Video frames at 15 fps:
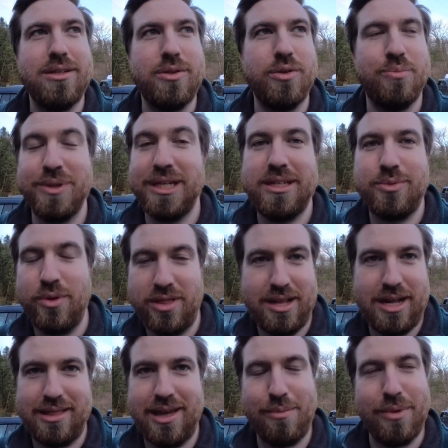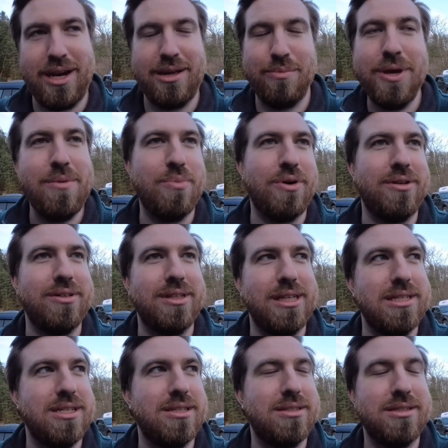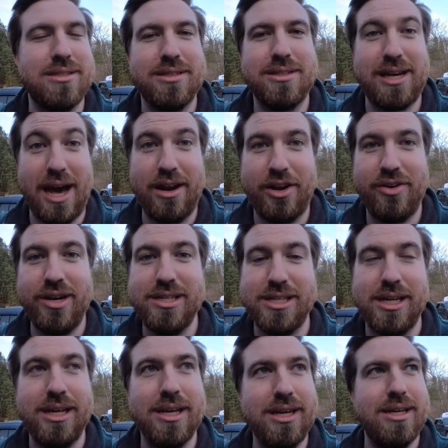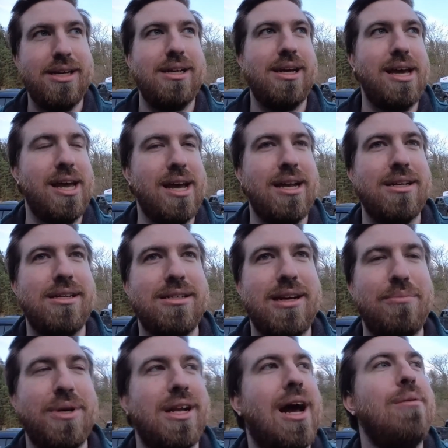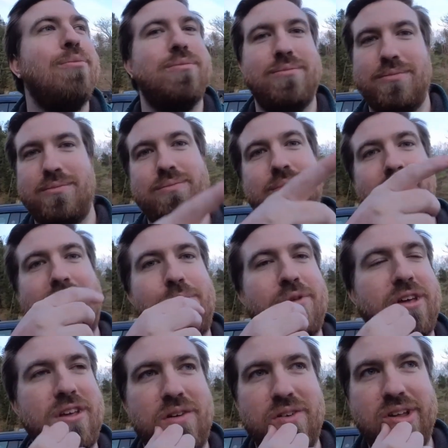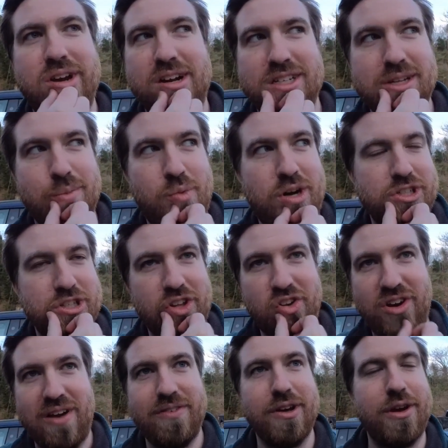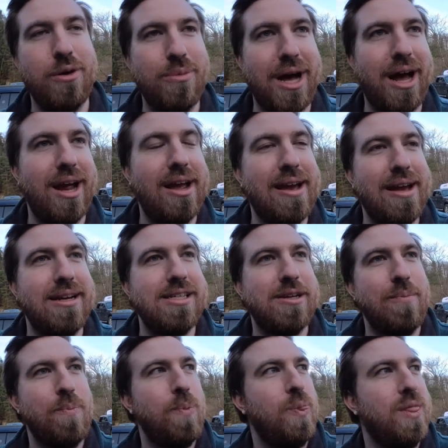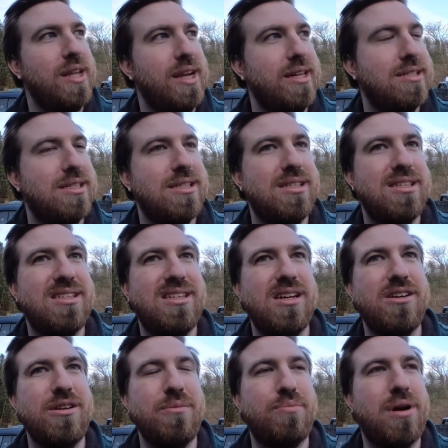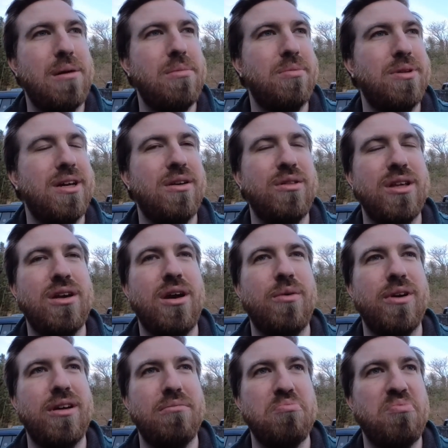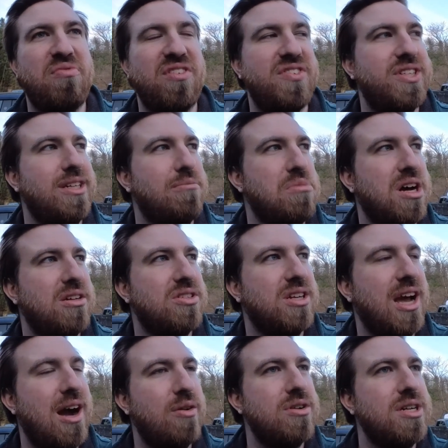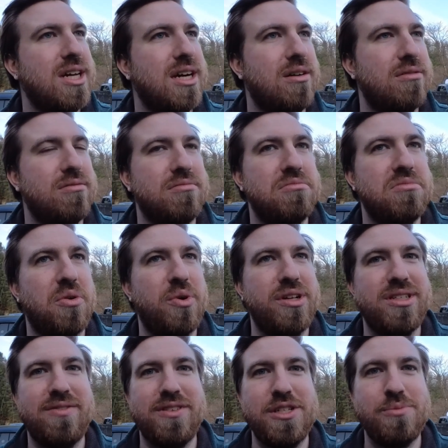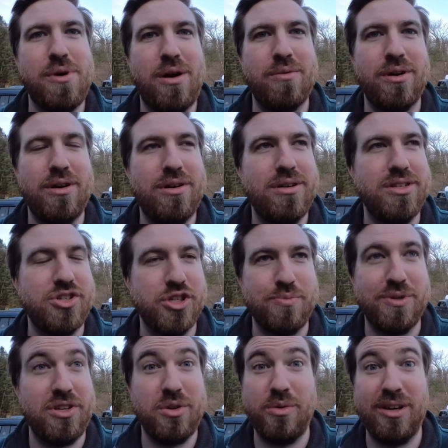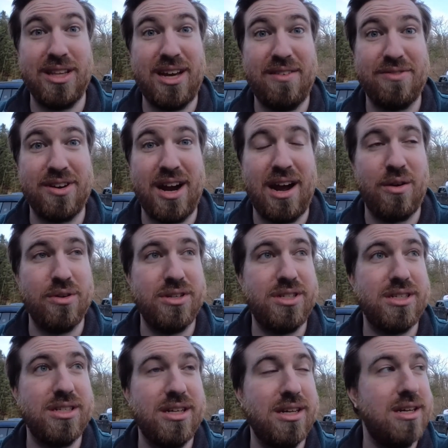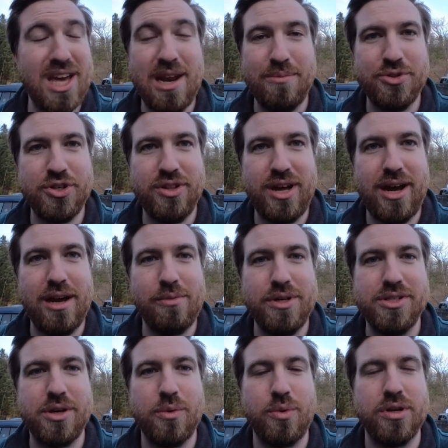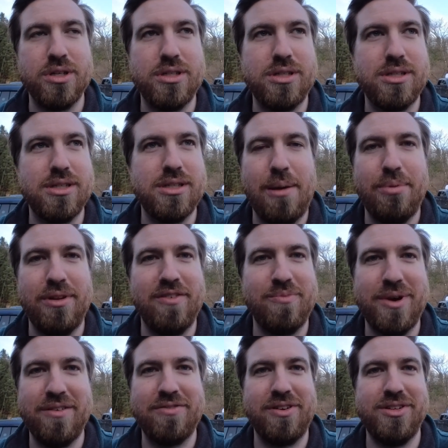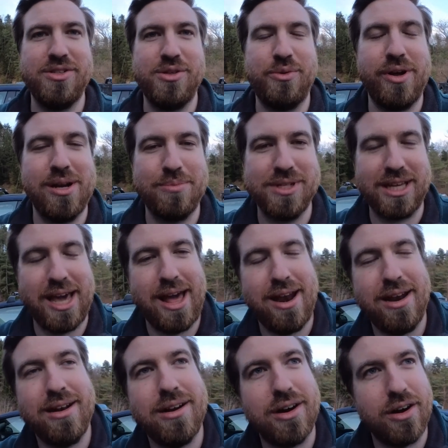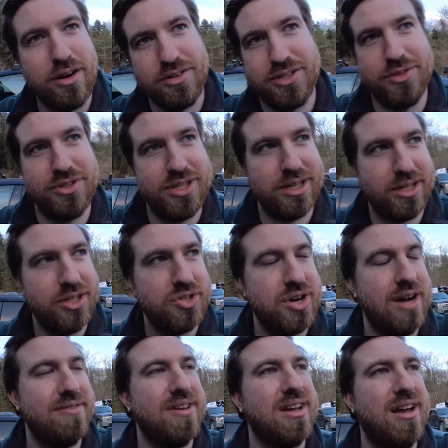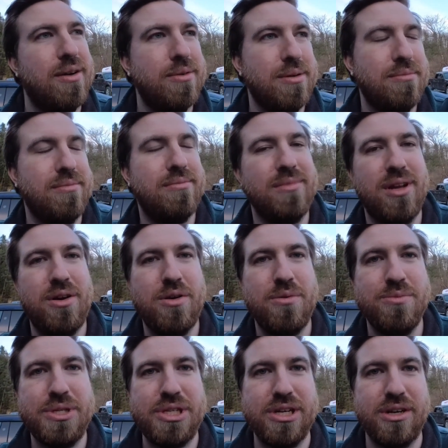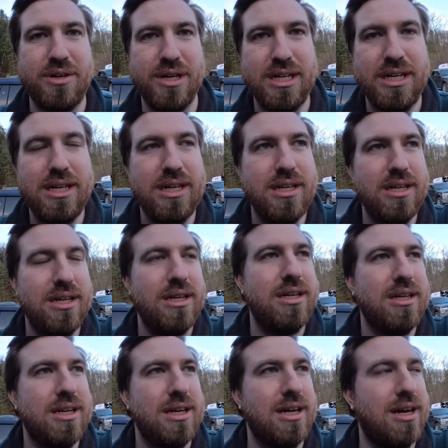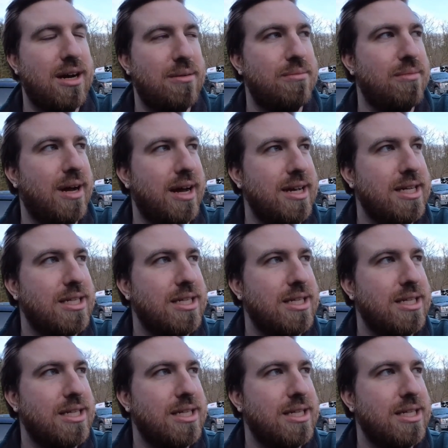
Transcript: to a place with not that many people is kind of crazy. And I mean, I keep looking over there because I'm watching the traffic go by, and it's still probably only going 15 miles an hour down a relatively small road. It's just been doing that for hours, and I'm sure the highways are worse. I believe my friends who went up to Canada are also stuck in traffic going home, so I